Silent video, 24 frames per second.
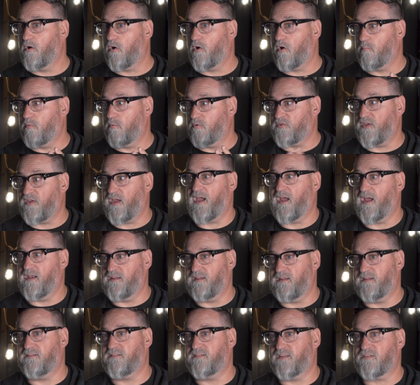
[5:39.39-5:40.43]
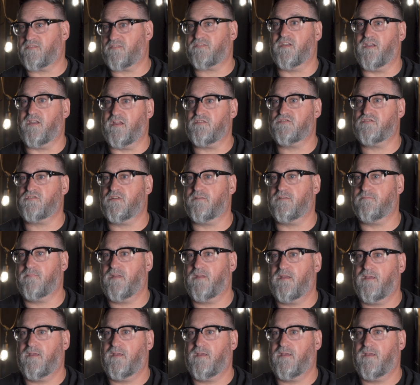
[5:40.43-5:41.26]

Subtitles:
almost any destination.